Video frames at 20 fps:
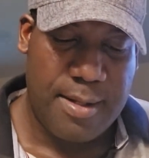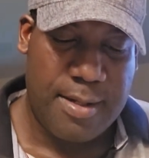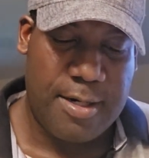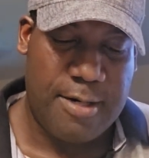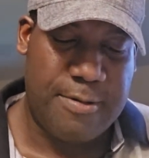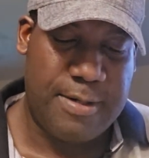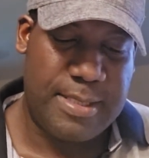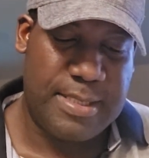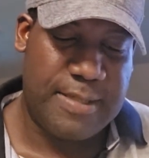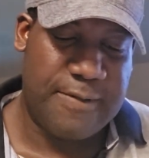
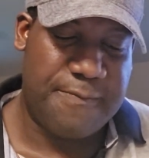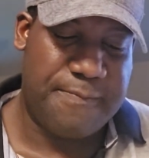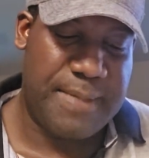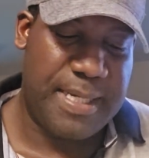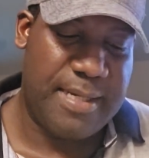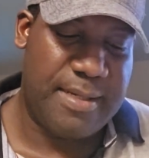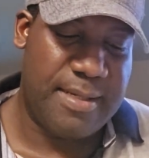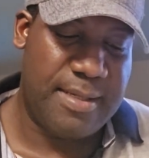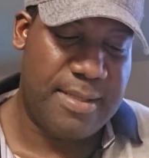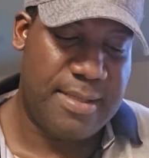corrective
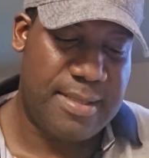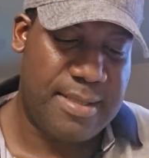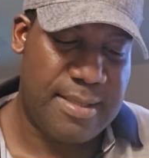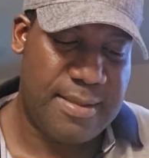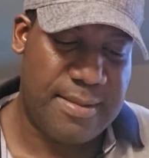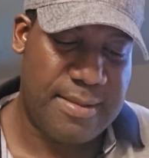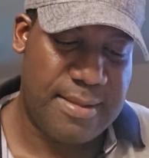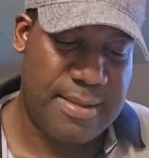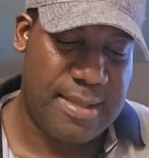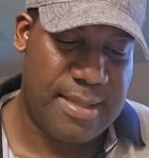maintenance,
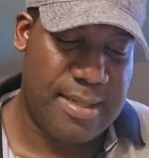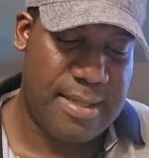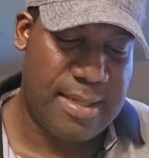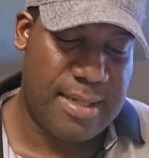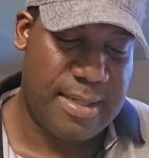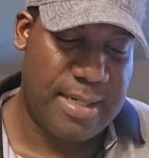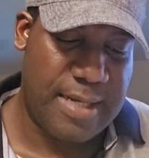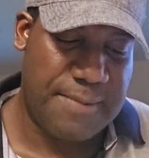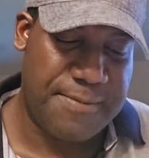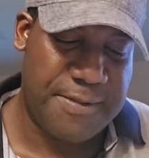
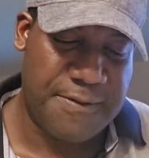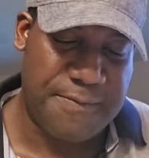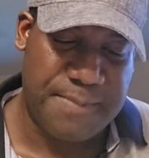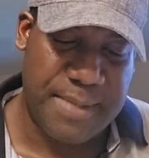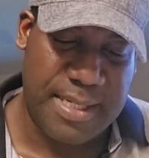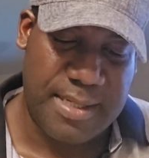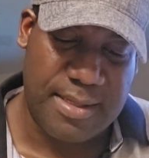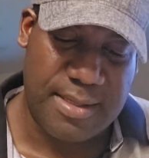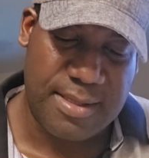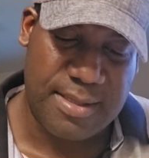adaptive
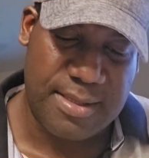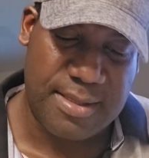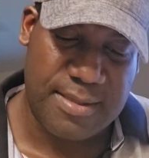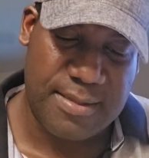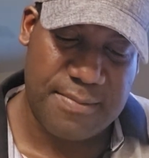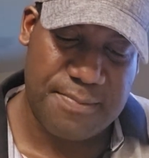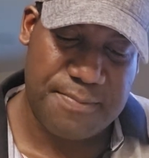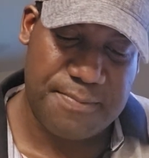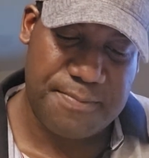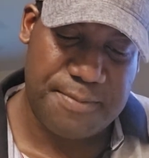
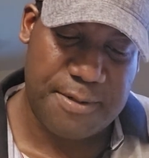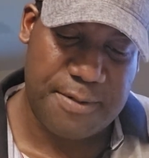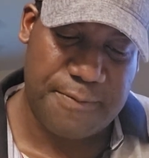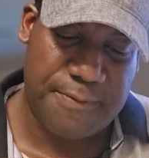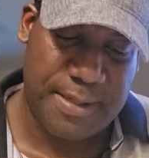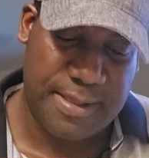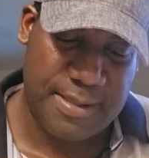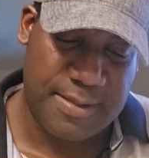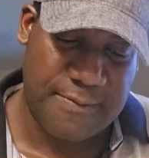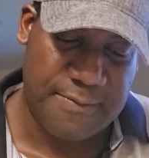maintenance,
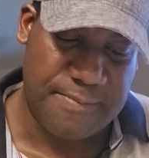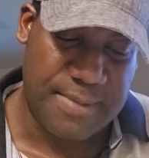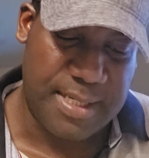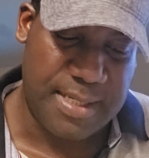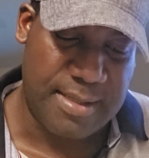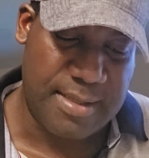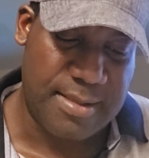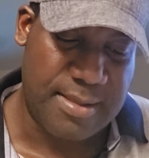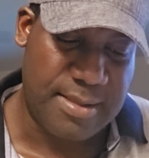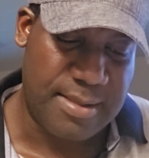perfective
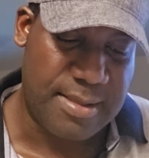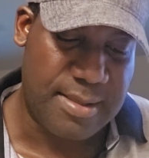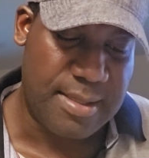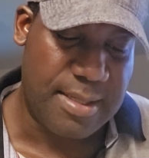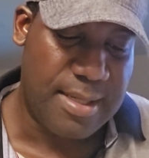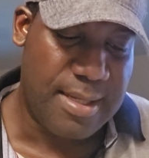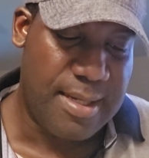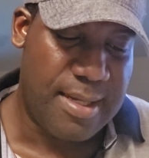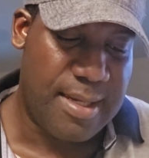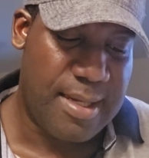maintenance,
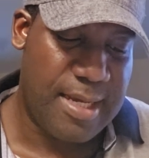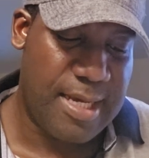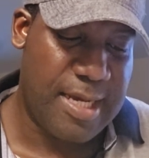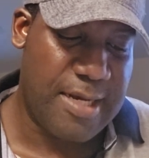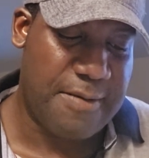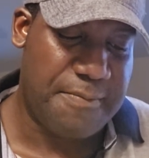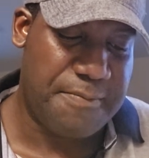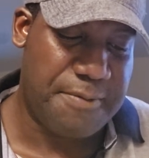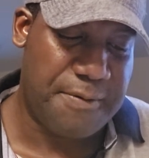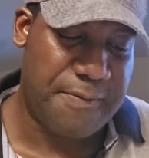
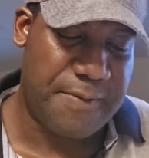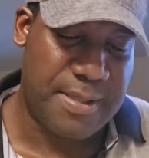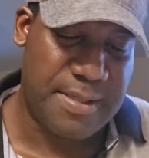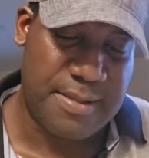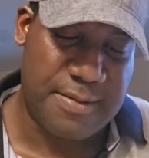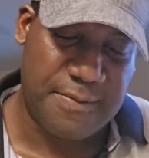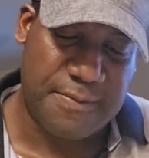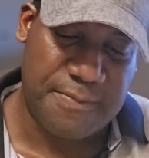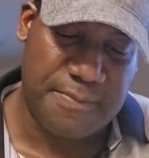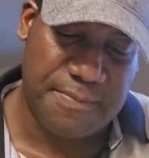and
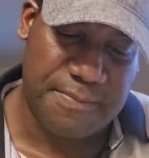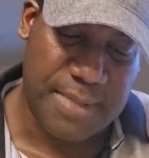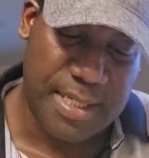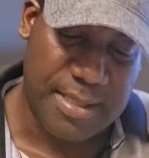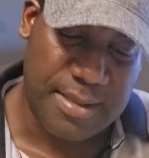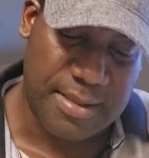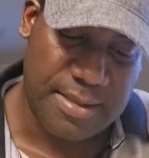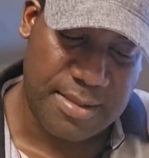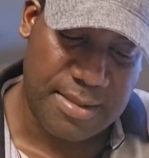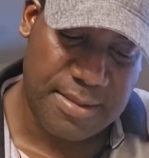preventive
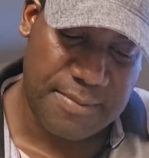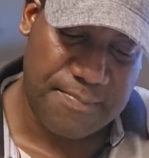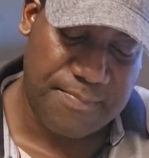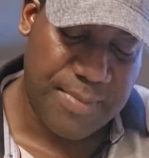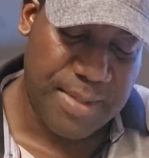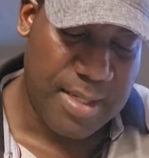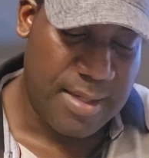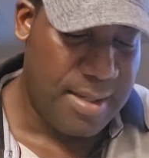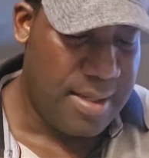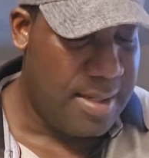maintenance.
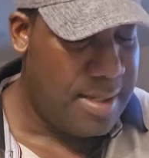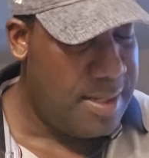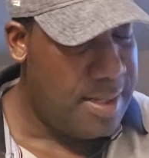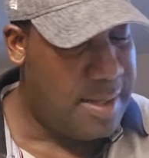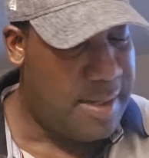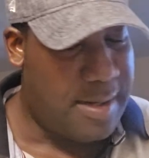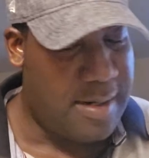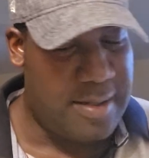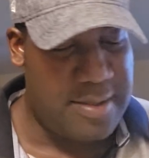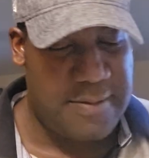
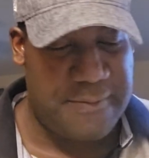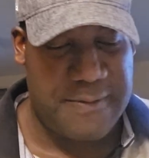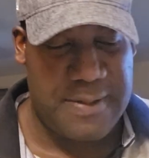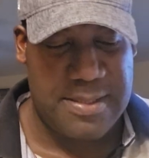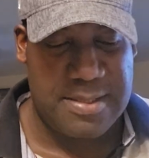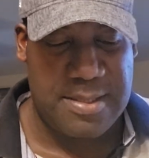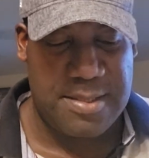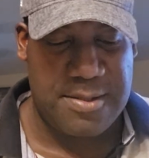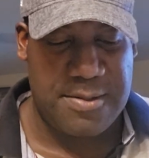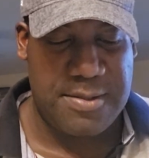
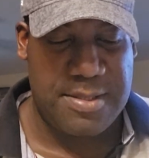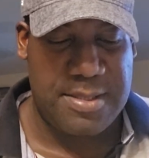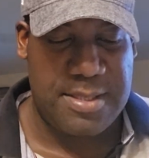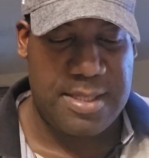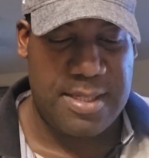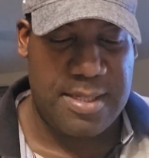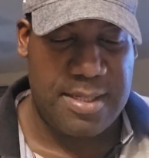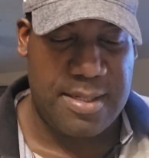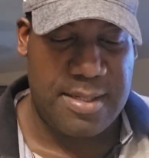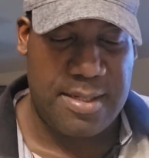Artifacts
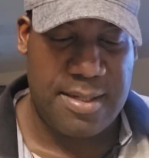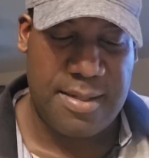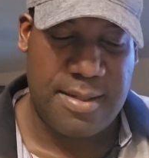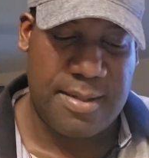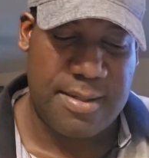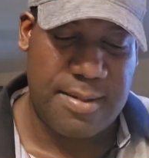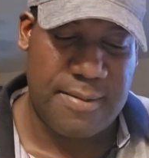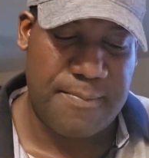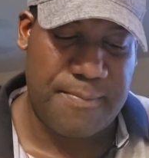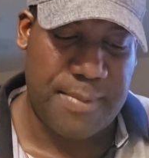associated
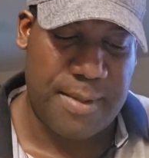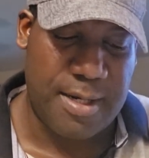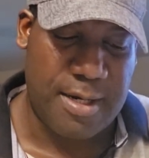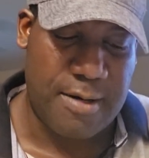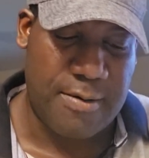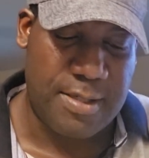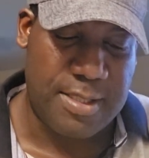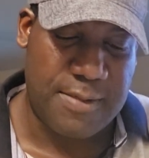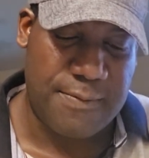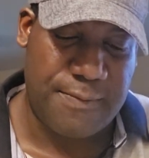
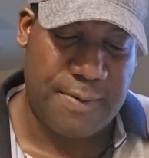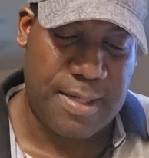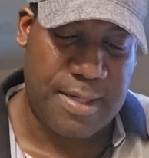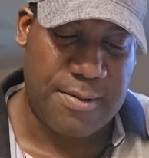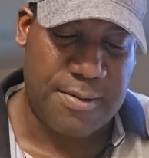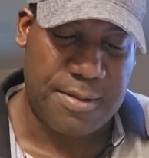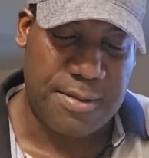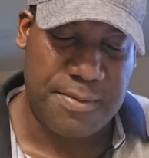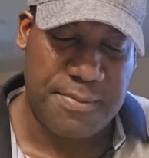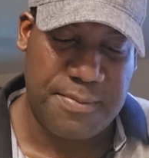are as
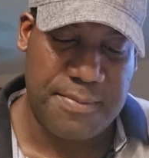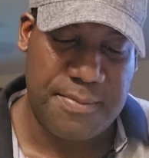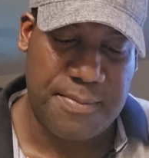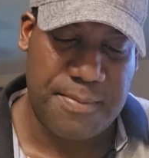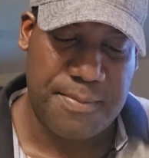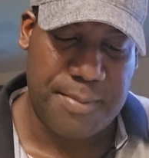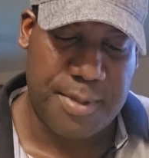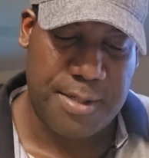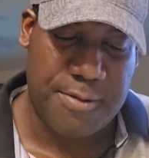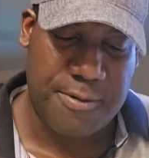followed:
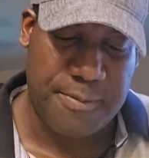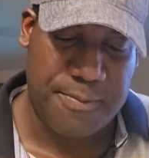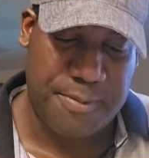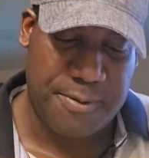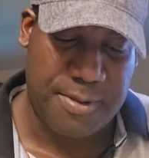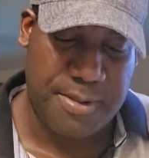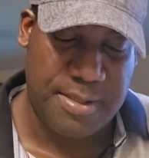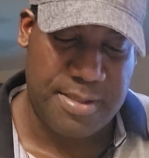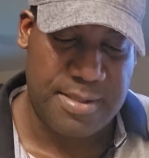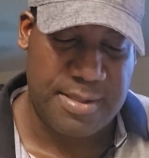bug
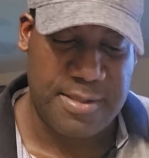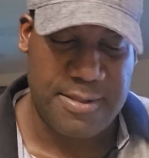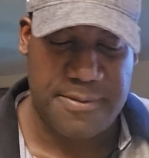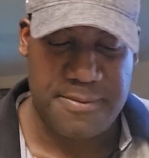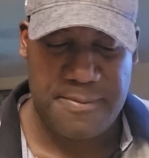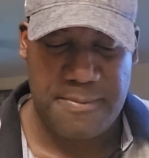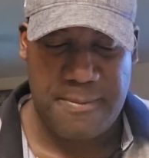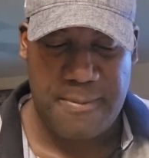reports